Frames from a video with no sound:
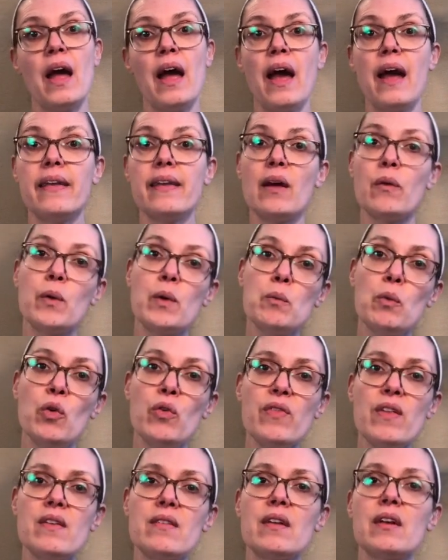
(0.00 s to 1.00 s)
and then we move
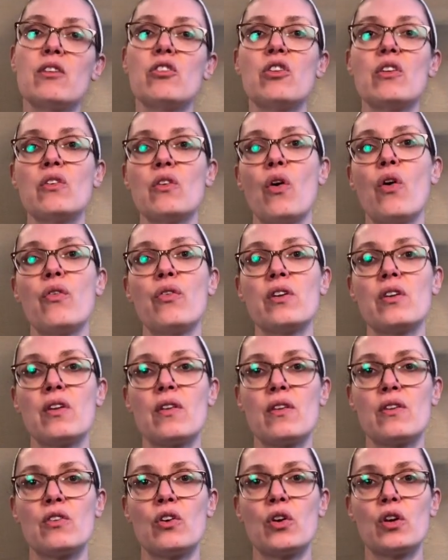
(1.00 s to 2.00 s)
the stitches over to
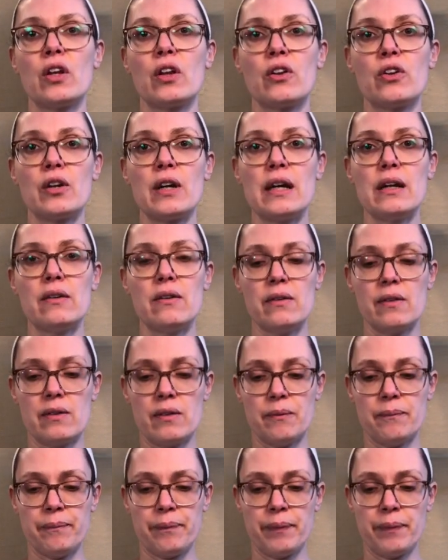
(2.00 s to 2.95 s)
the circular needles.